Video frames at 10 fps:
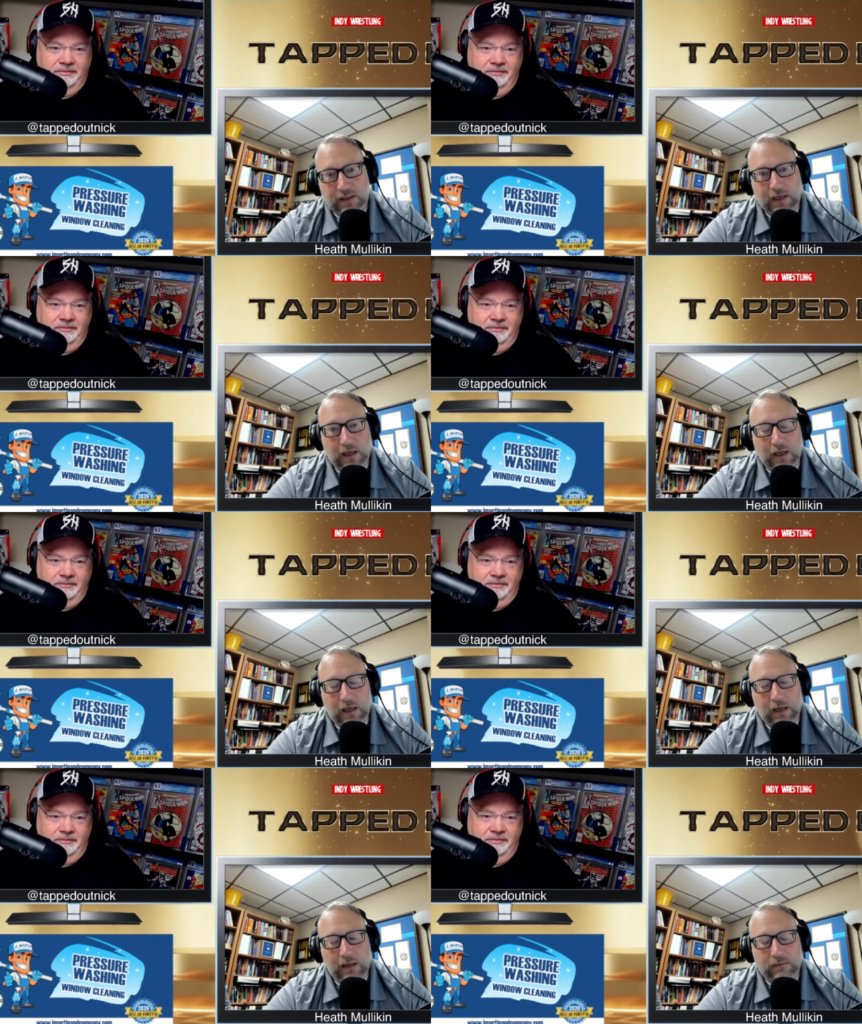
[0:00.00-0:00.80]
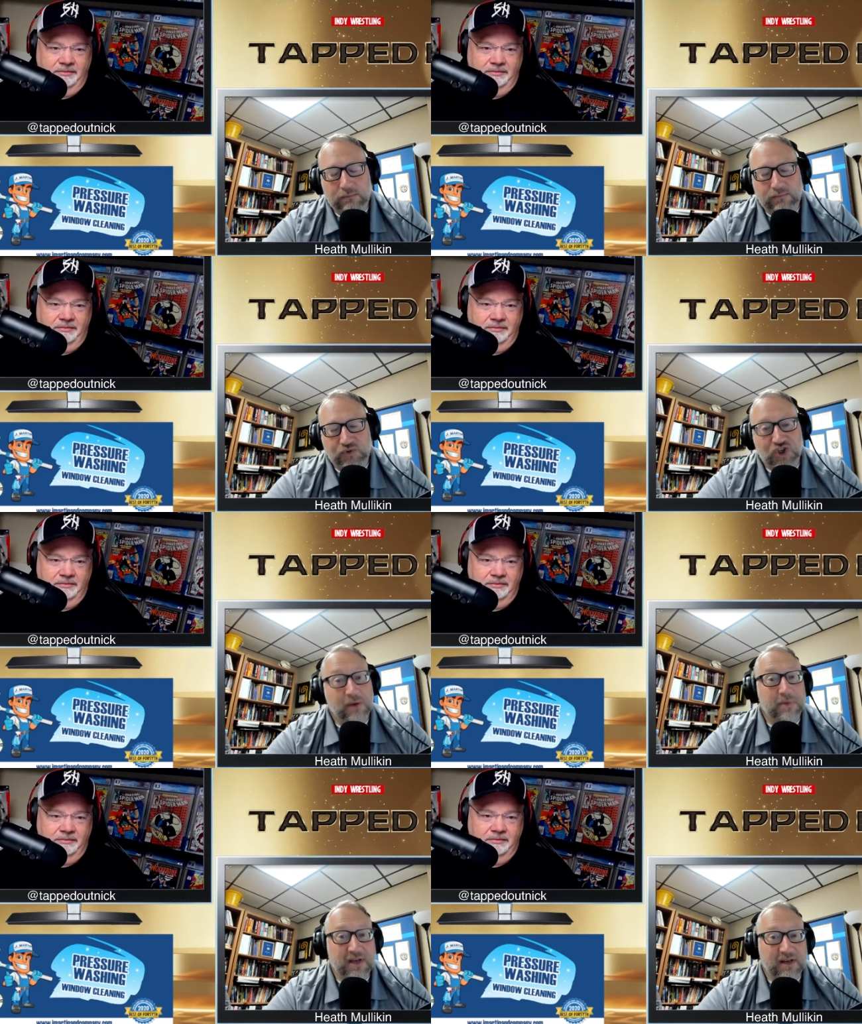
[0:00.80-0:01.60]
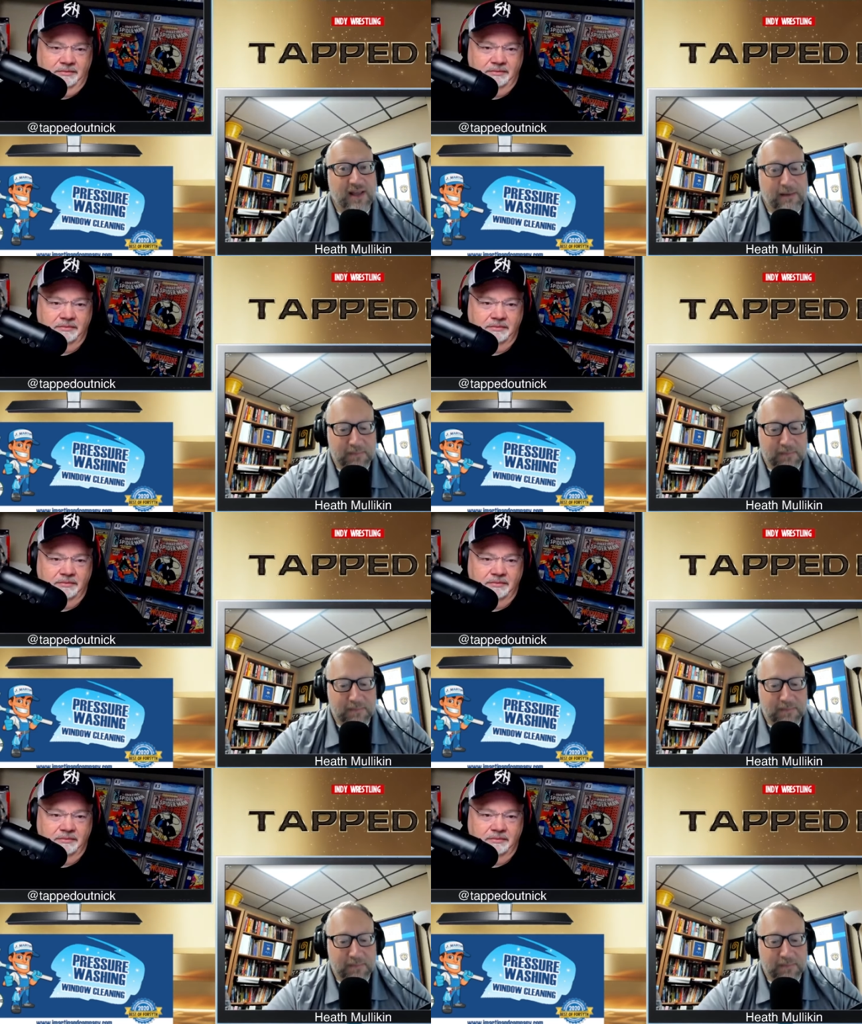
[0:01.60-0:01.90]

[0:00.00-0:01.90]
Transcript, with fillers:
Speaker 1: uh, jump into that